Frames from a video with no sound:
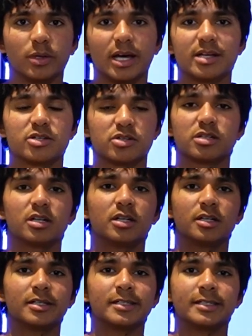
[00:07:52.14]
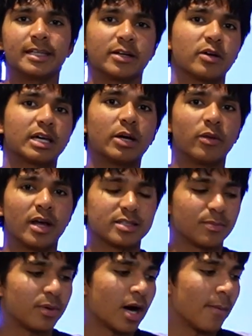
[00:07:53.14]
and they got killed in that
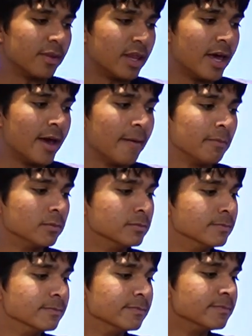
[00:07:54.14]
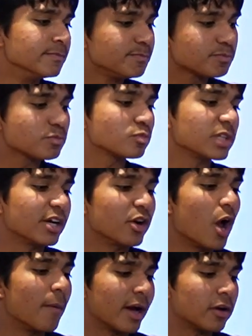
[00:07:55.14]
department there. They
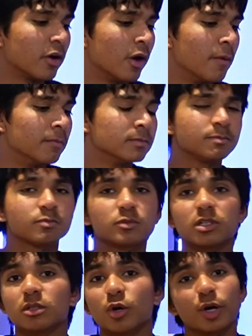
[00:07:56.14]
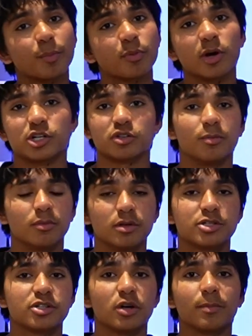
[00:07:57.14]
go back home. A lot of pressure on
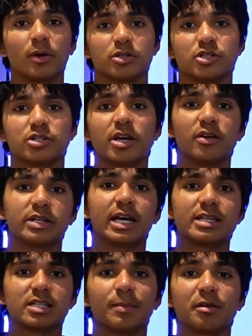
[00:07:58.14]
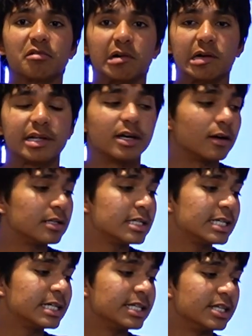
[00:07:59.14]
Mauricio Pochettino to get something right here.
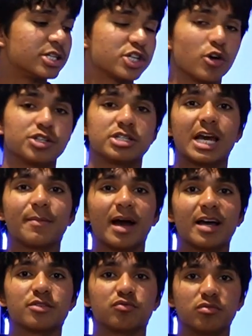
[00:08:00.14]
This Chelsea team has